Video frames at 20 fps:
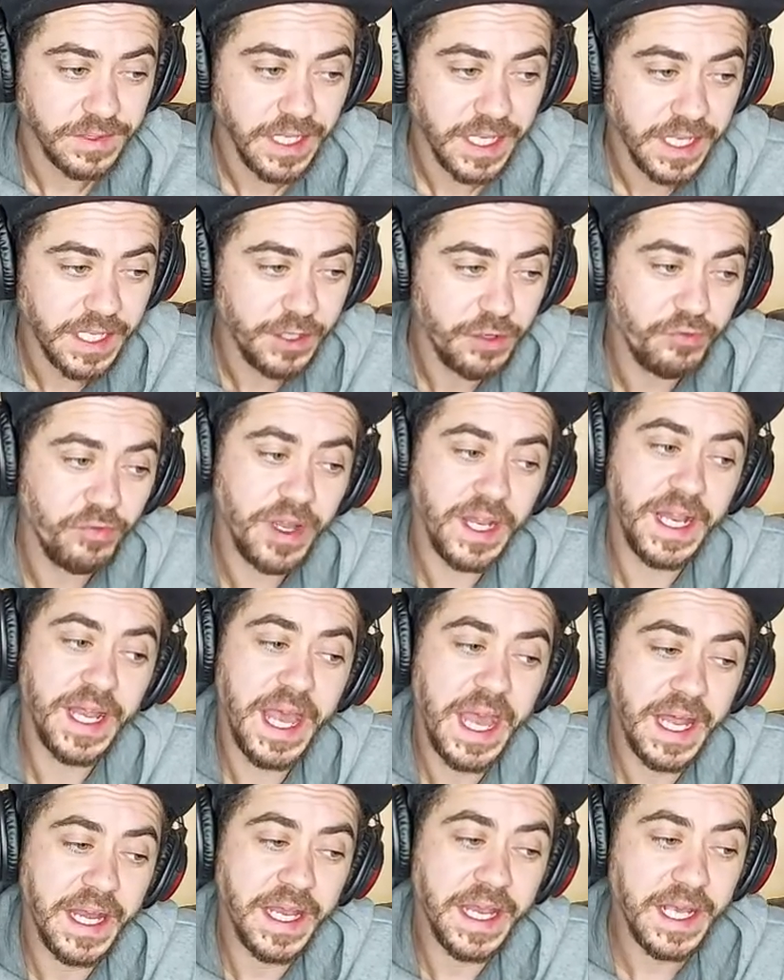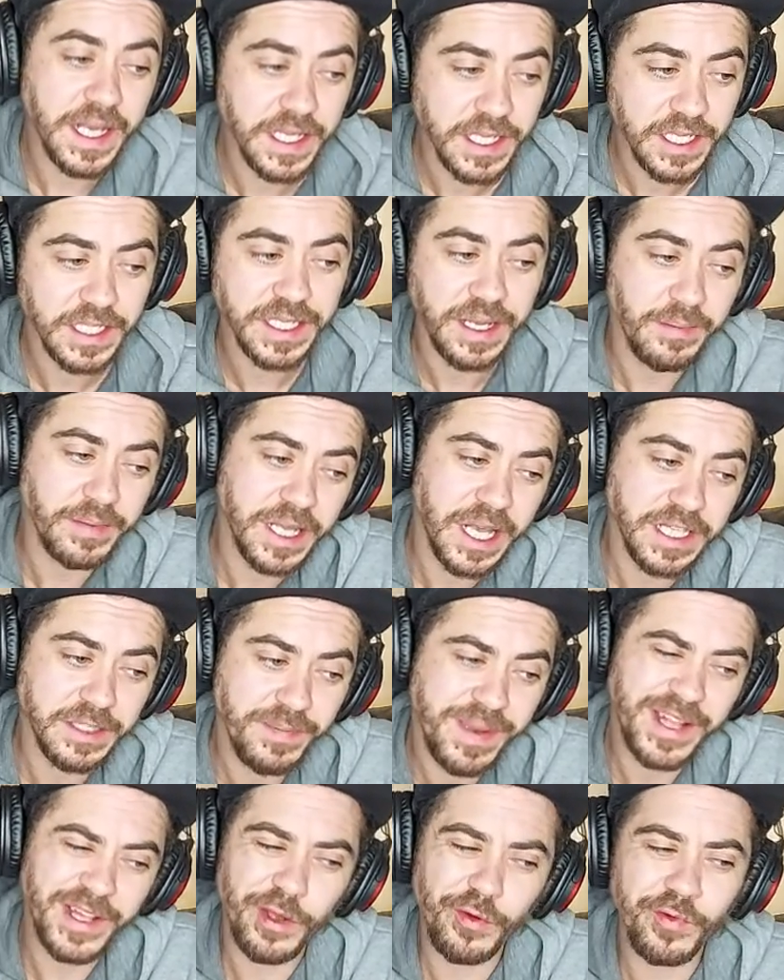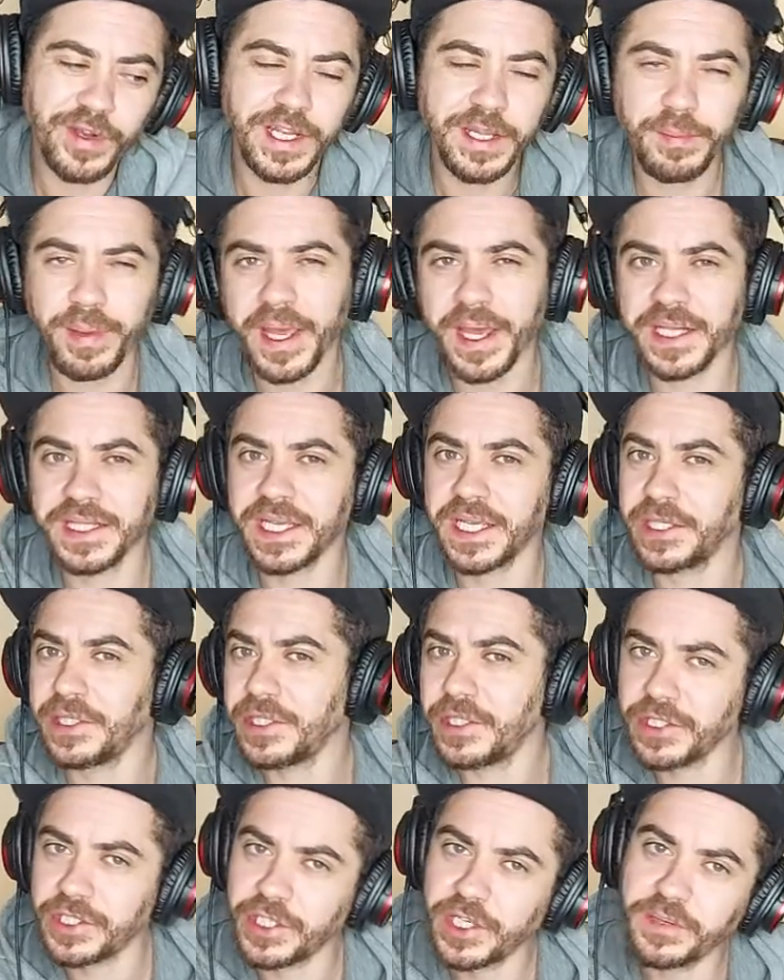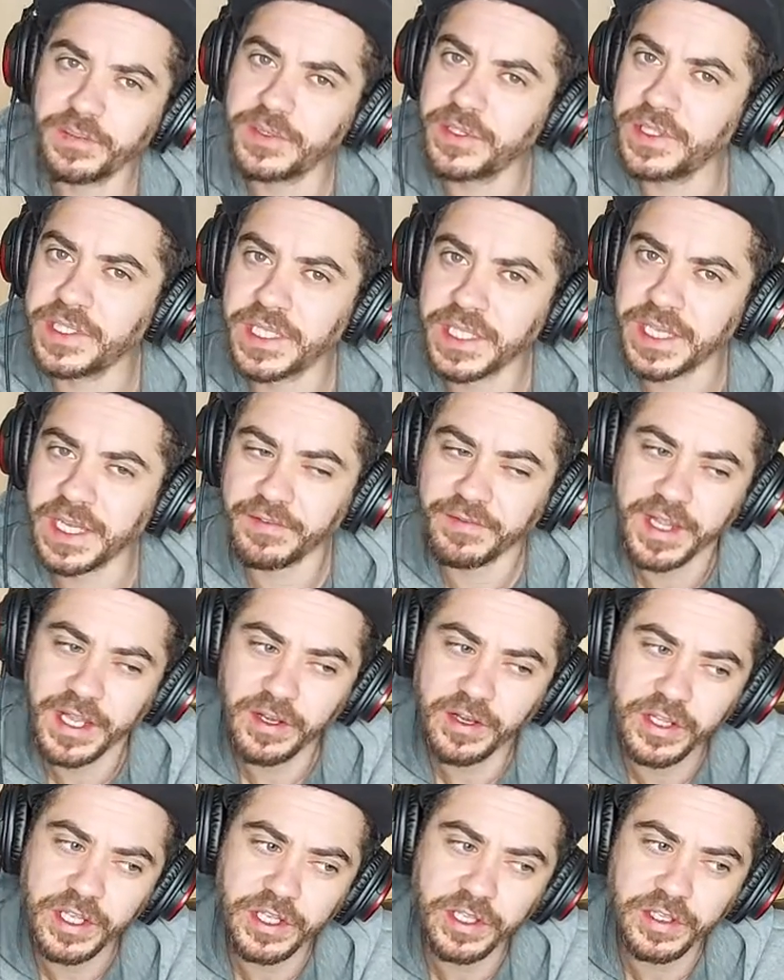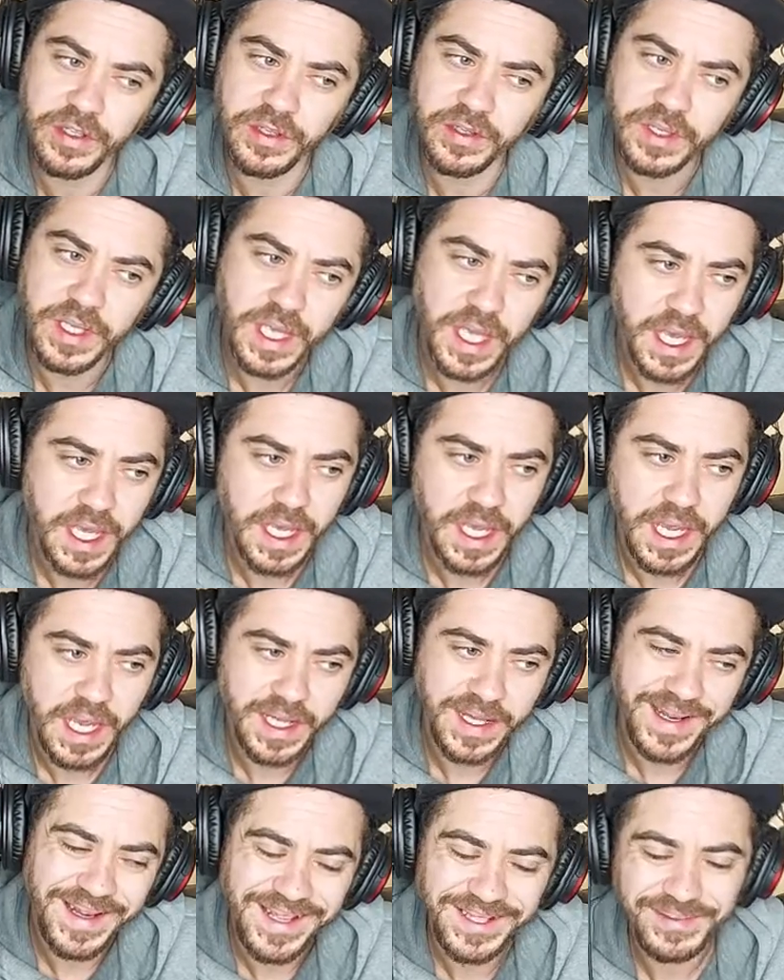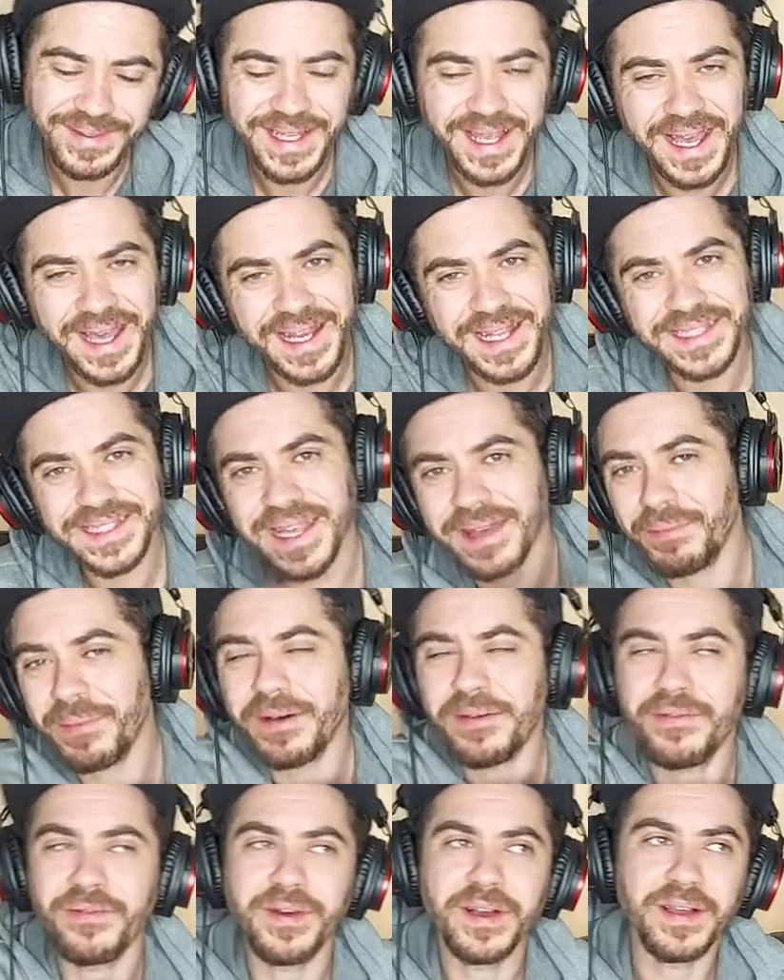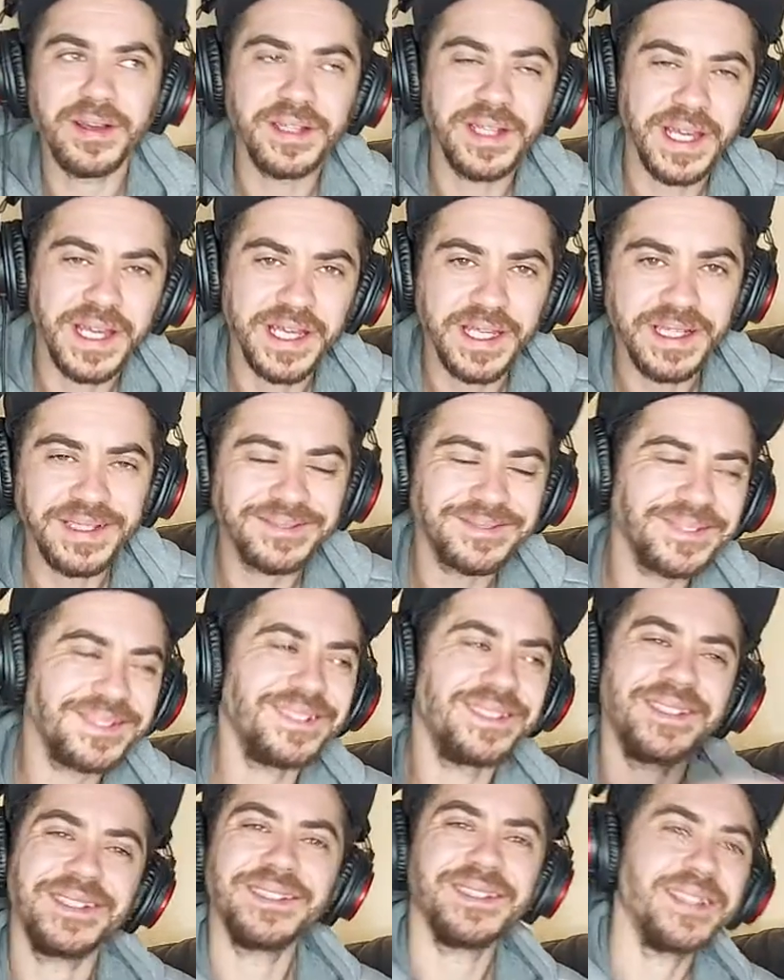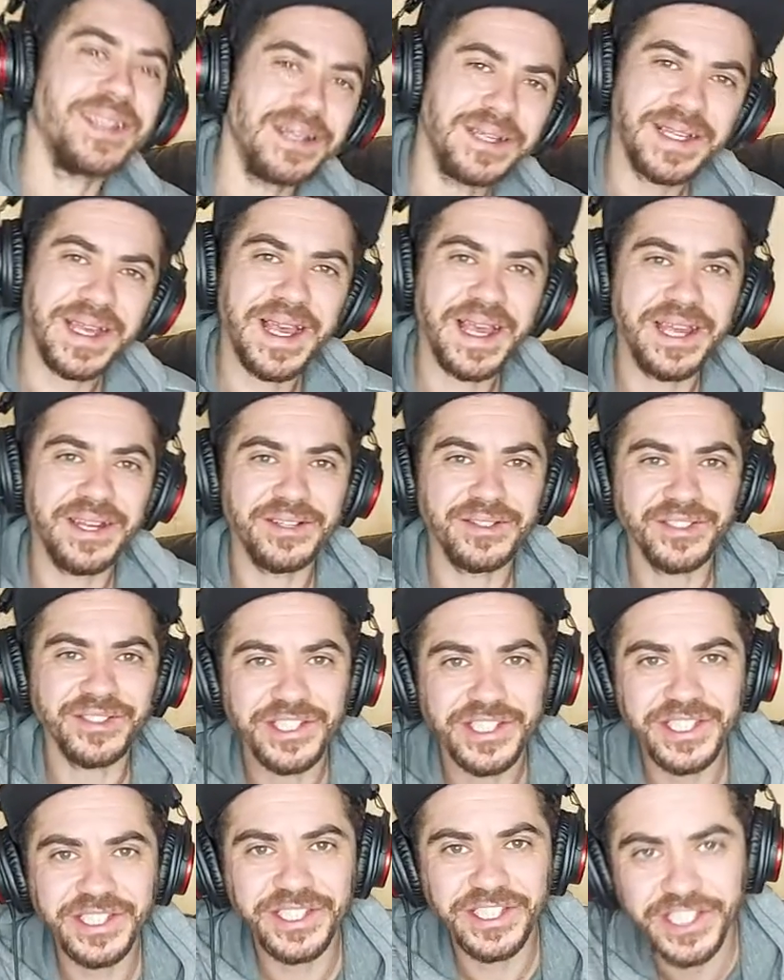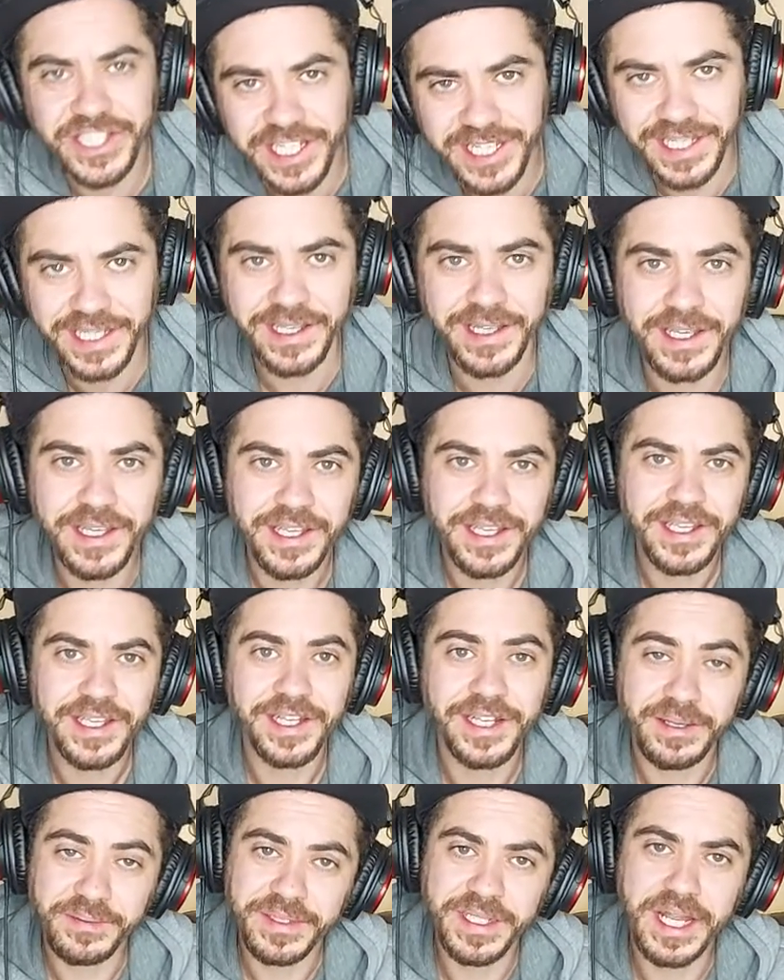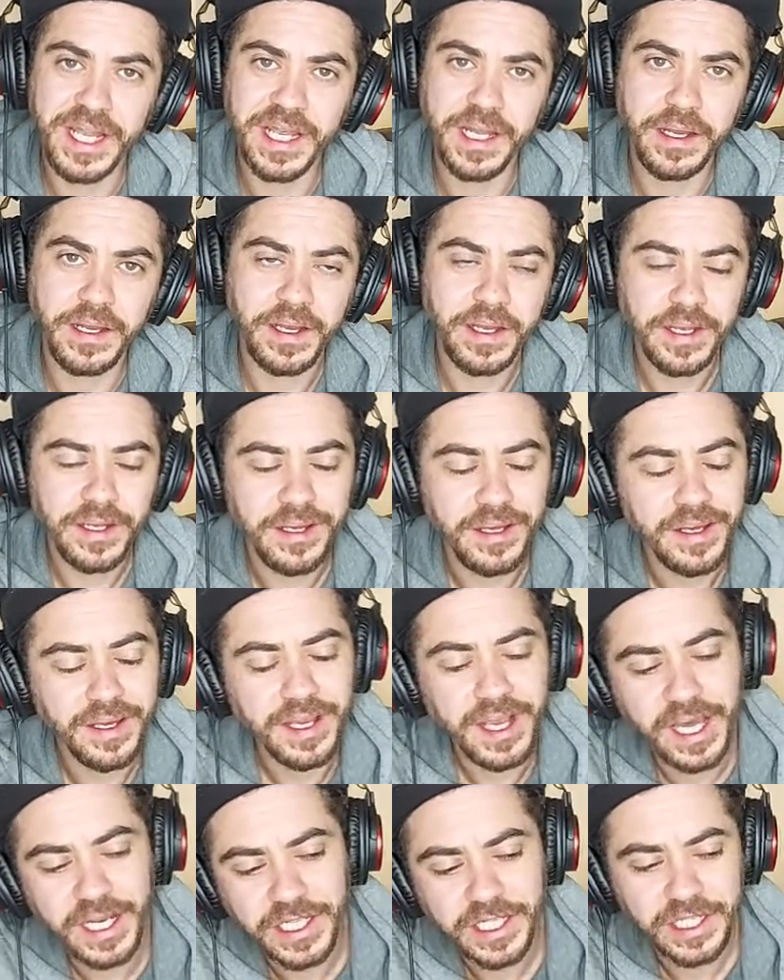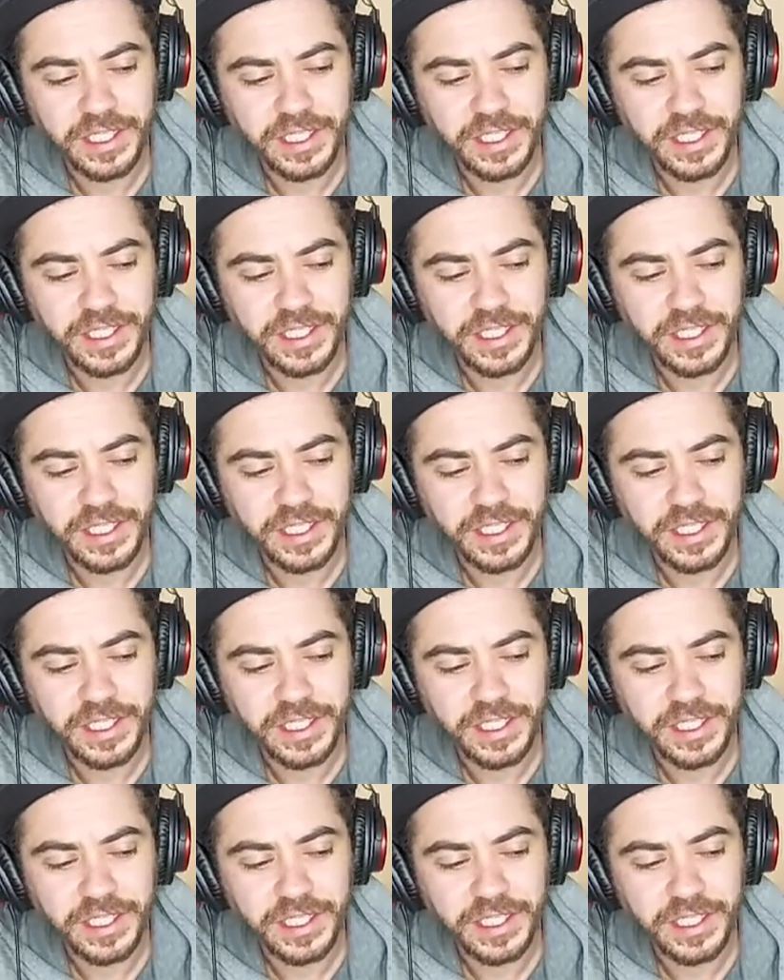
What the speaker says: Are you really out there? Because sometimes man don't really pay attention to your music if they look at you and they're like, ah, that's that motherfucker, that guy ain't no shit. You know what I'm saying? Kind